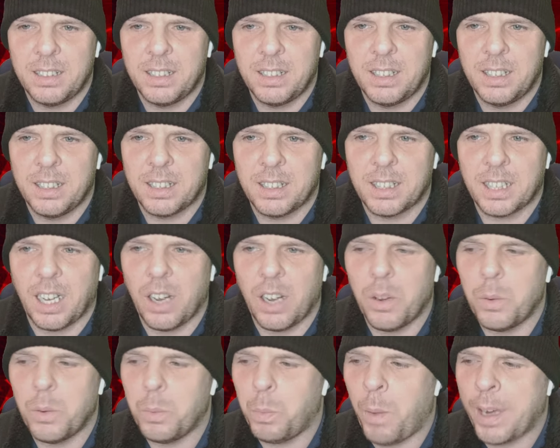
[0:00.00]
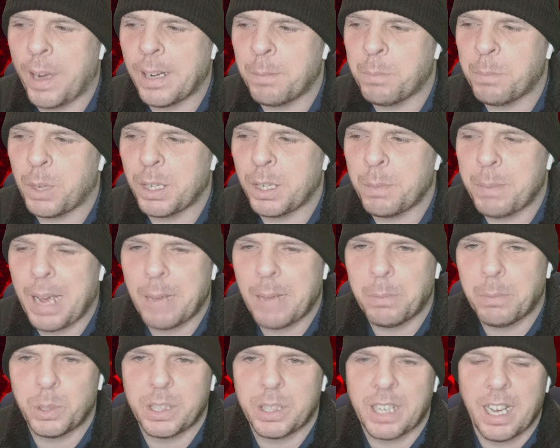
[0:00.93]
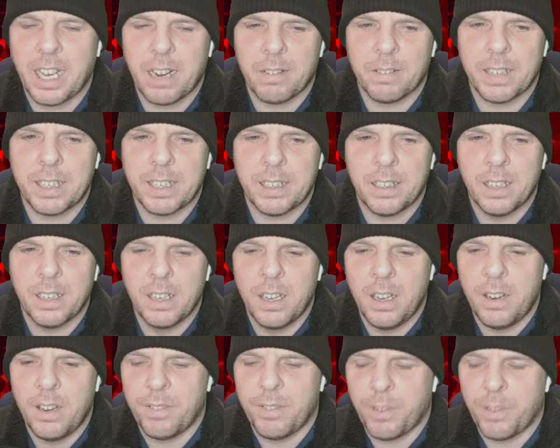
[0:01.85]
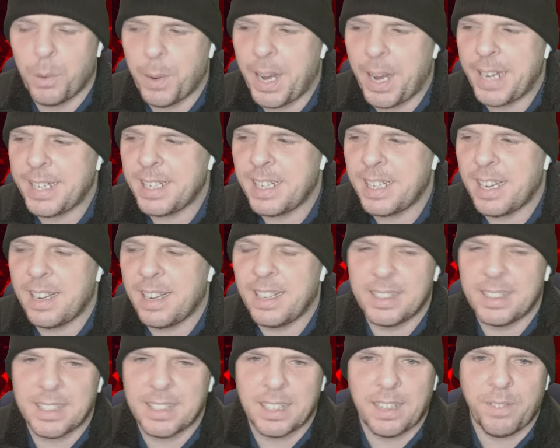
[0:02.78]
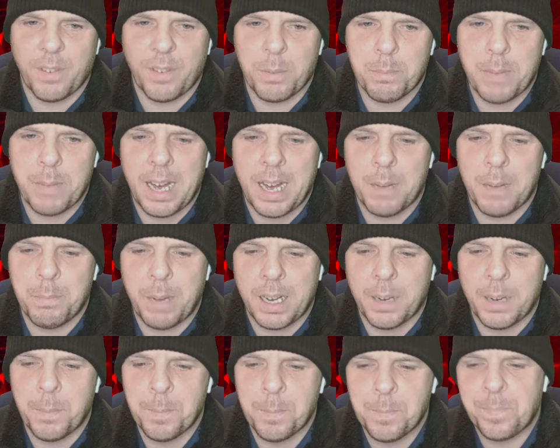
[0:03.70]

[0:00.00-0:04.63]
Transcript: So when I'm going to be able to get her in throughout the year is a different matter, but